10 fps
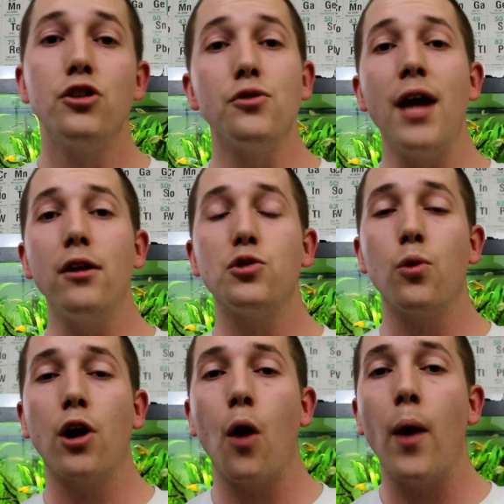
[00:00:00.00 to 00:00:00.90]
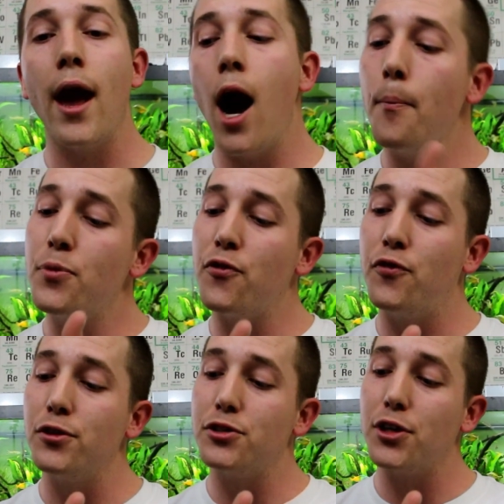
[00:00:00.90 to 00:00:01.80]
So now let's work our way up the
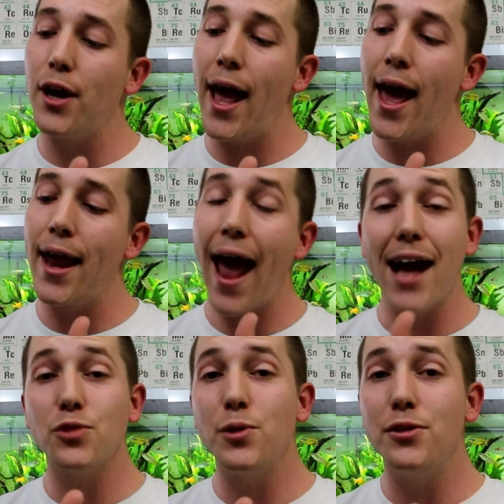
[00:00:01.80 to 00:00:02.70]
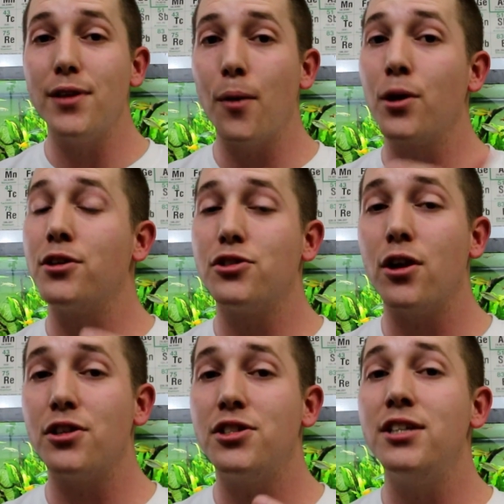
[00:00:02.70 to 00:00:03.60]
filter, and as we do that, we're gonna
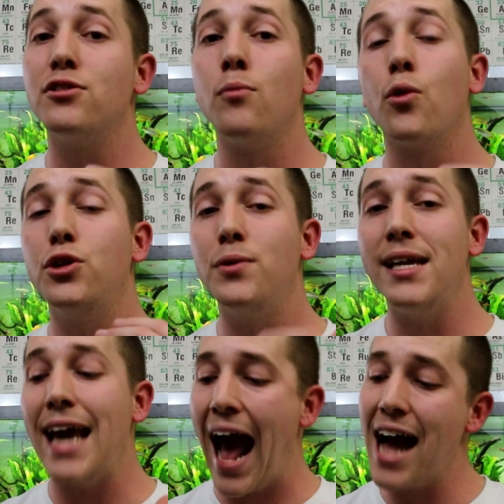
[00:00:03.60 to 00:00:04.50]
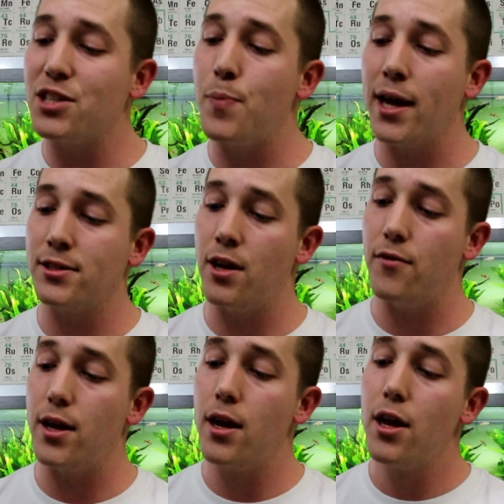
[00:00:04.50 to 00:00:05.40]
start to see some more unique aspects
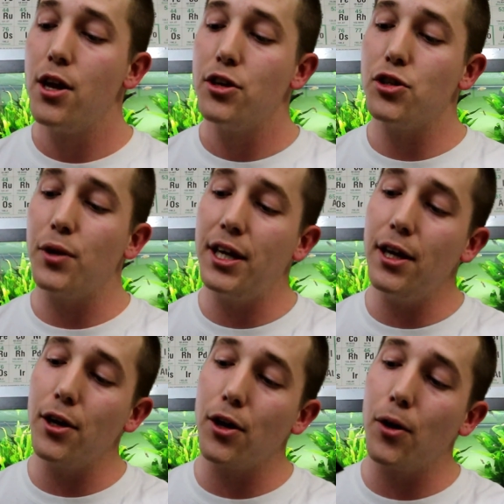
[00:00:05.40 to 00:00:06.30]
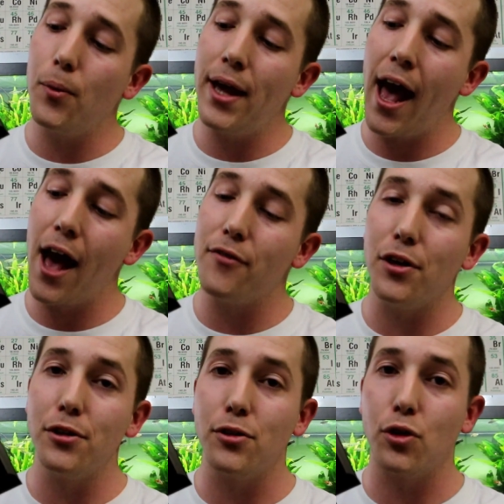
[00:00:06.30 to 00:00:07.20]
of it. So here we have
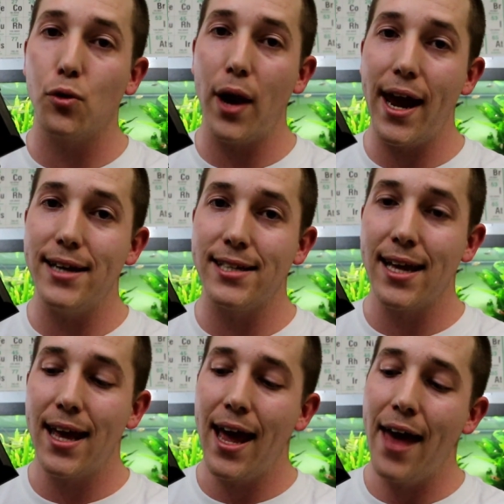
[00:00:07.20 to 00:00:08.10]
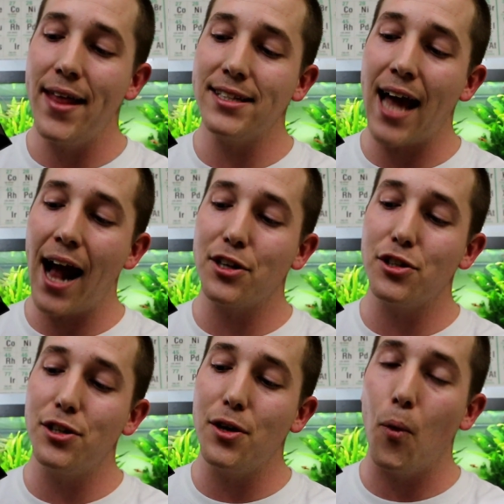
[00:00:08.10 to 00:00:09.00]
a little grate, and that's
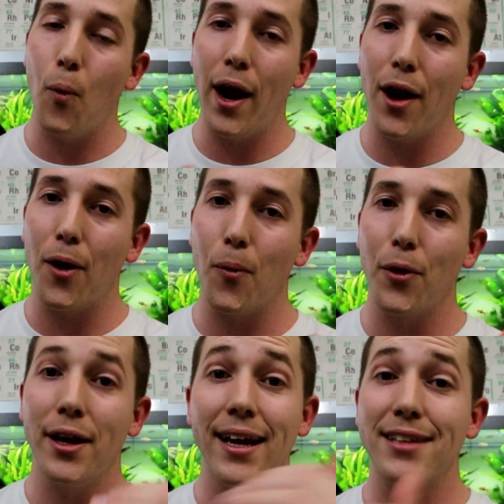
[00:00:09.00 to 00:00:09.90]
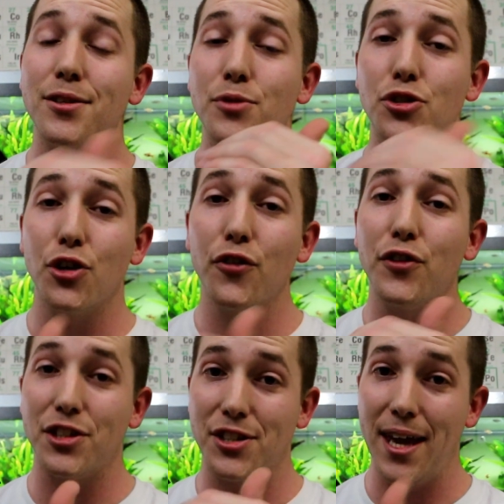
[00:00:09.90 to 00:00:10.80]
actually where we're gonna get some
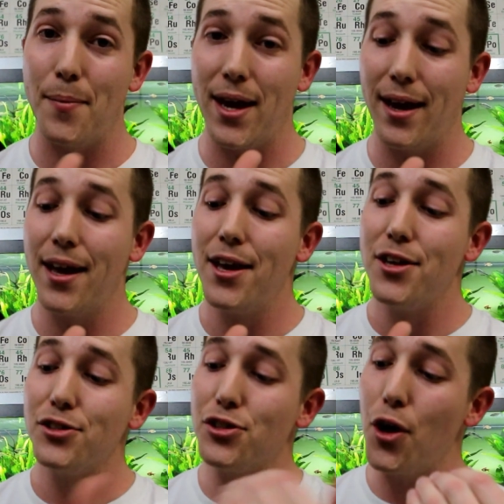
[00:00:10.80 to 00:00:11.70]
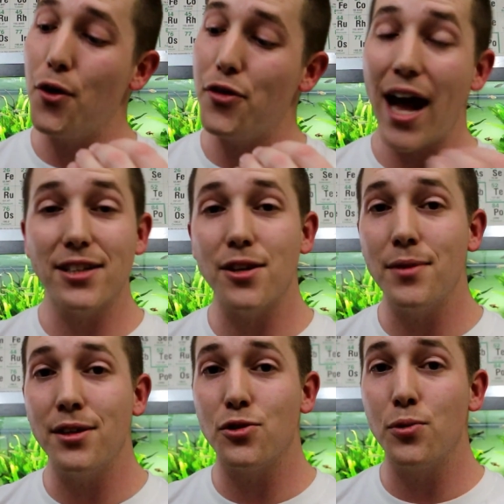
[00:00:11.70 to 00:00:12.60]
surface skimming. So that's
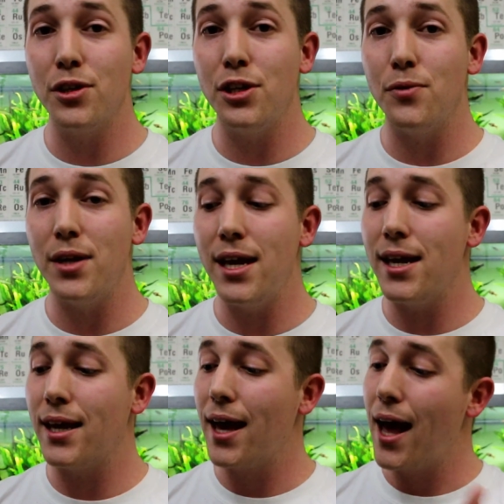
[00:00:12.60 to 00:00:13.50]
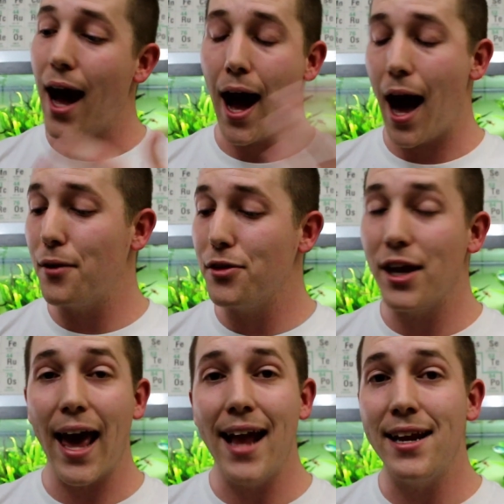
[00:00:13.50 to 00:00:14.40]
something that's really unique. I don't
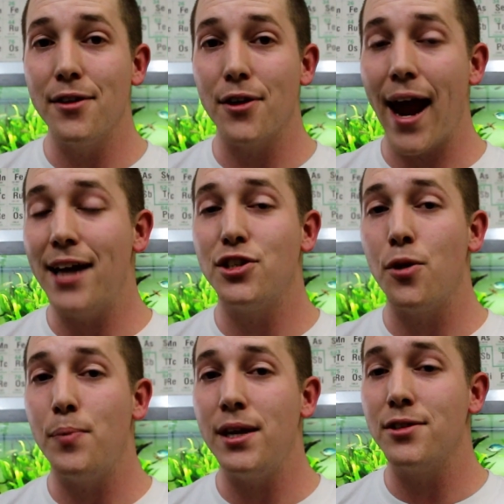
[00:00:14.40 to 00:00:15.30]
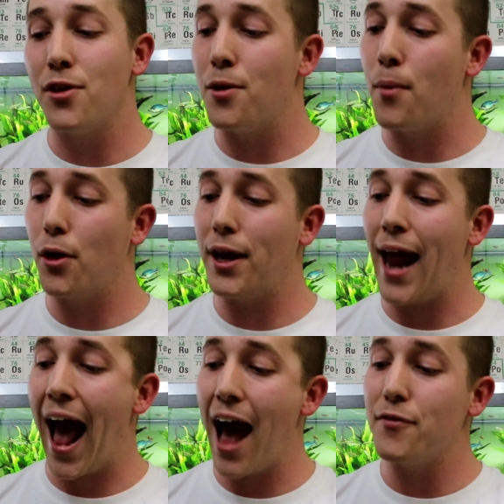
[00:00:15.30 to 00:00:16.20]
think any other HOBs on the market
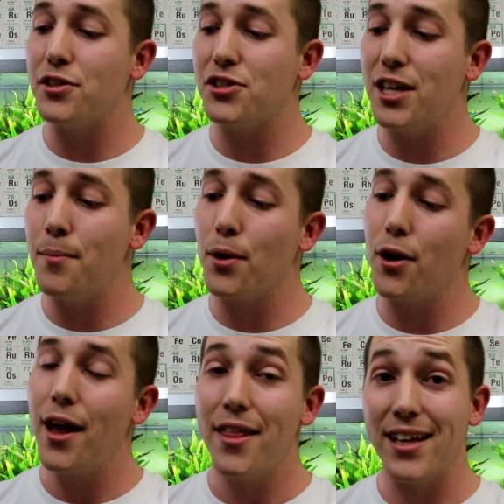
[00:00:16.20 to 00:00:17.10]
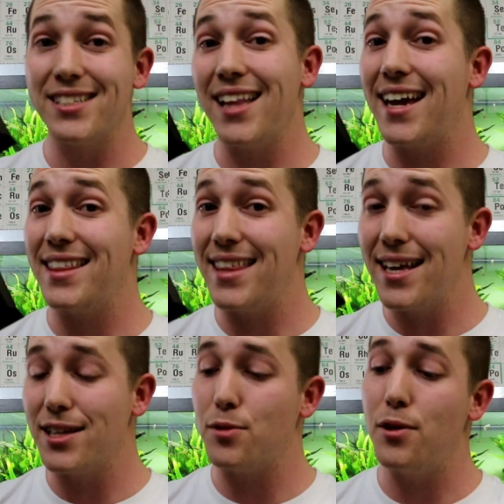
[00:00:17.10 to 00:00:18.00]
have a skimmer that's like
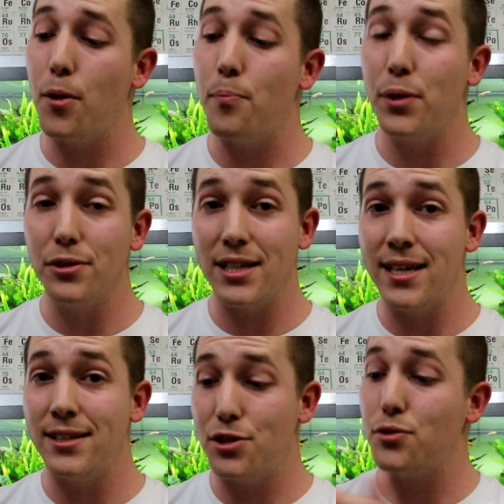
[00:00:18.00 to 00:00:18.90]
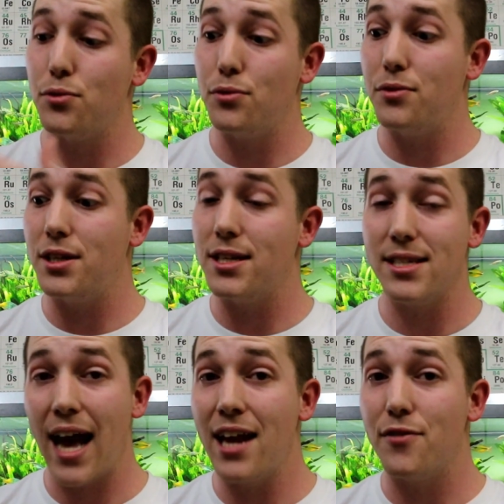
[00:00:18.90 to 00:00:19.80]
this, you know, built into the
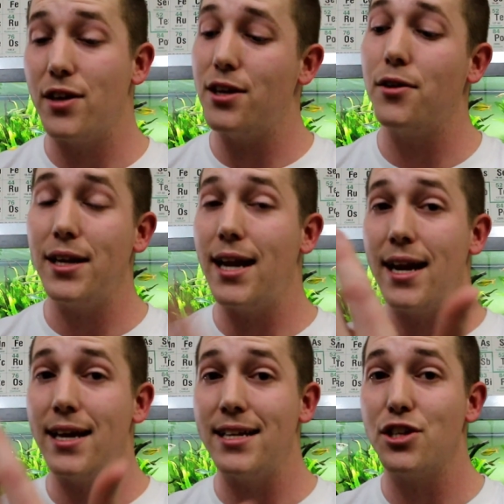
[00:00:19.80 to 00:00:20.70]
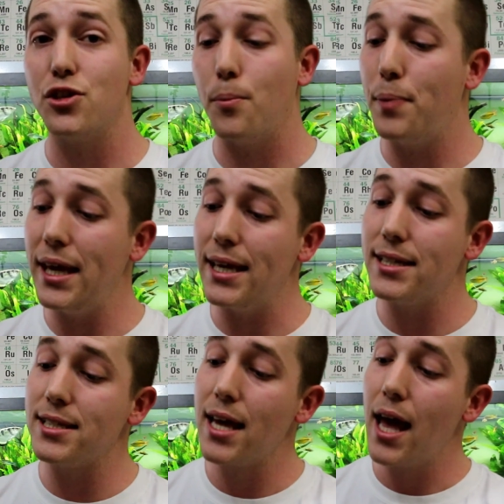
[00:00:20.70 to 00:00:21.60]
design of it. You don't need any additional
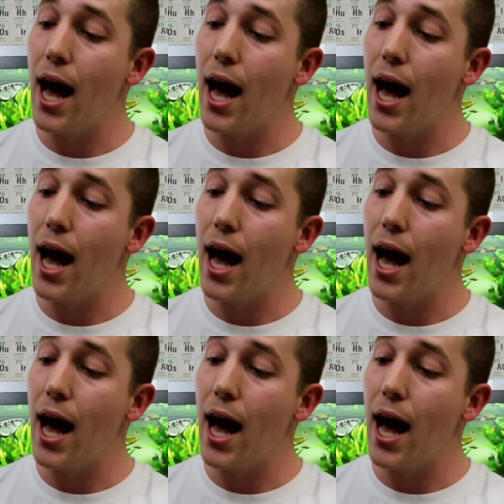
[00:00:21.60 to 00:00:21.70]
piece.